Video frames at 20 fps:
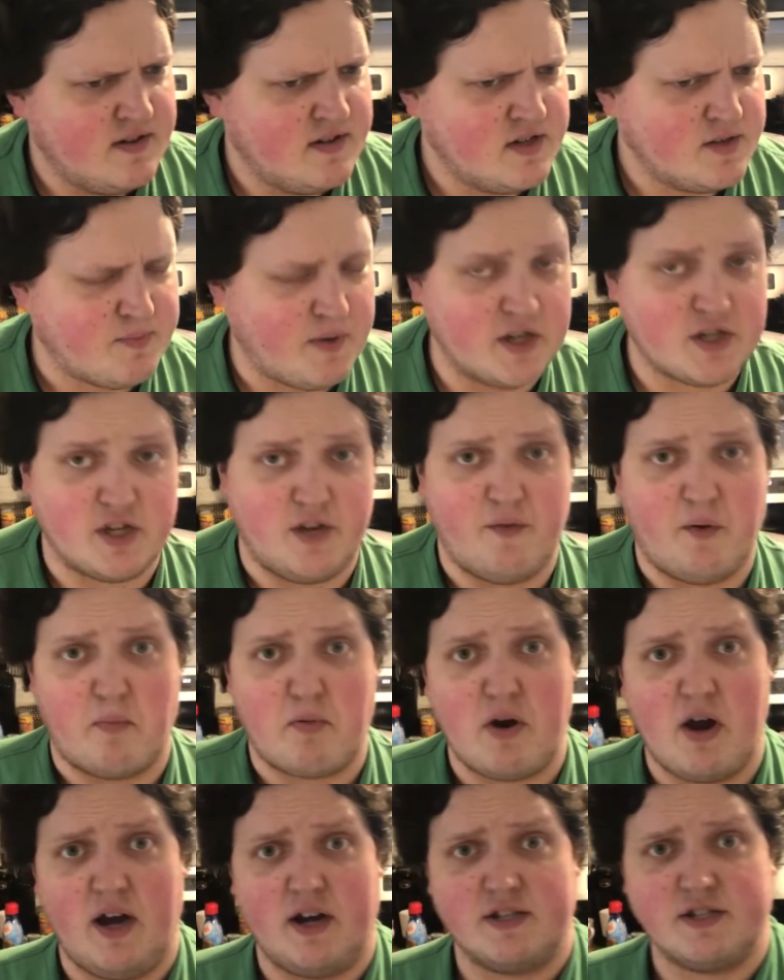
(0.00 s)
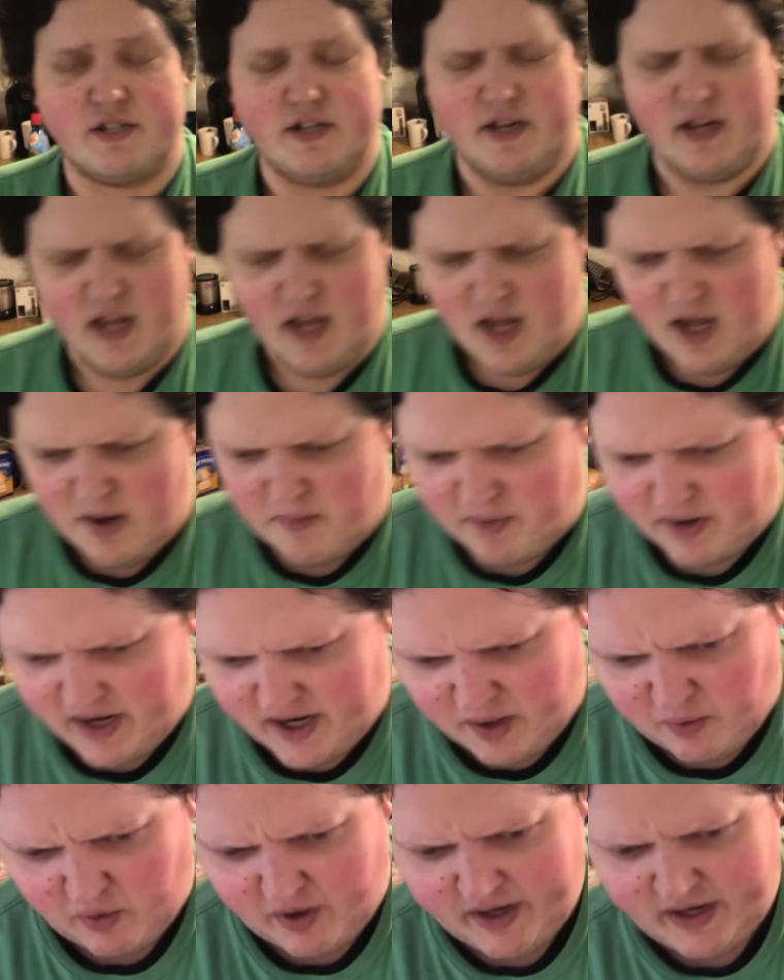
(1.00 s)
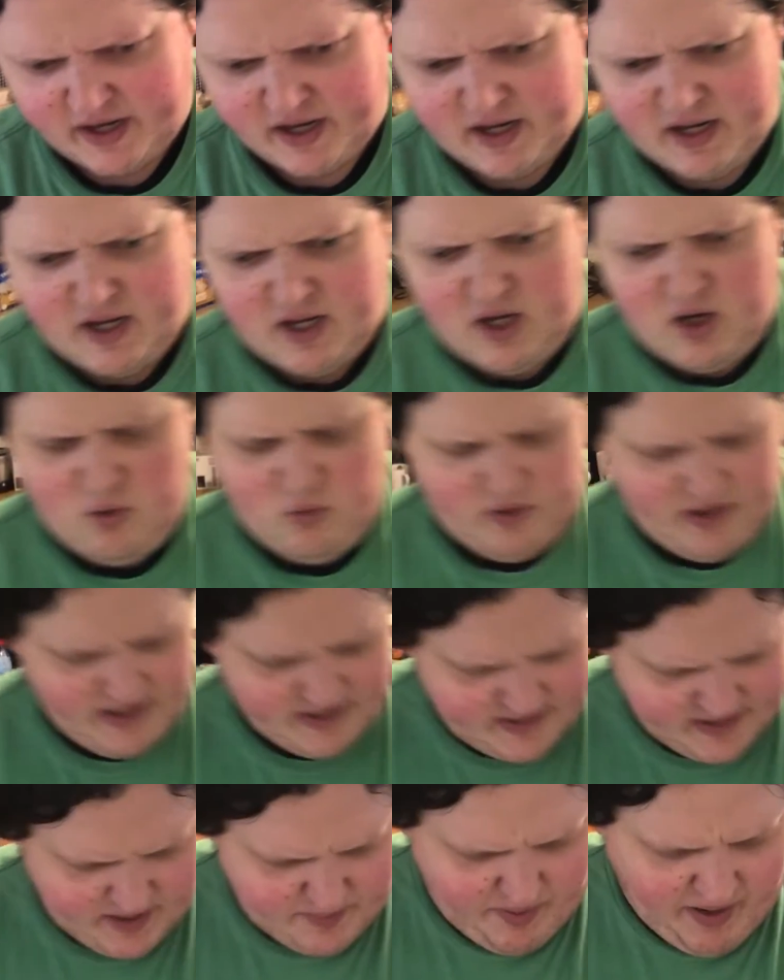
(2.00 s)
especially if you're Protestant. But anyway, what ended up